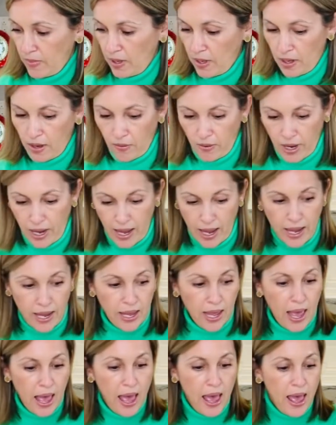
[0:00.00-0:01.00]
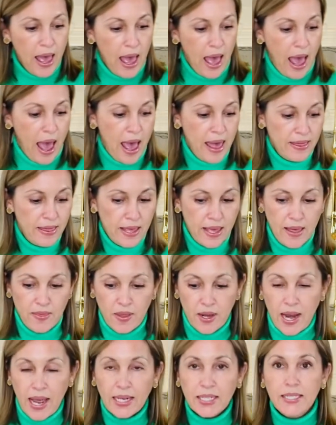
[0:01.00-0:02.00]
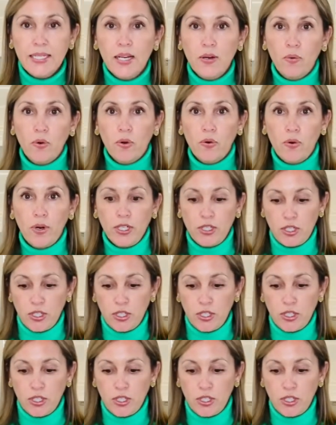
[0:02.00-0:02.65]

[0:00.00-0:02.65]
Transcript: Okay, and then the next thing we're going to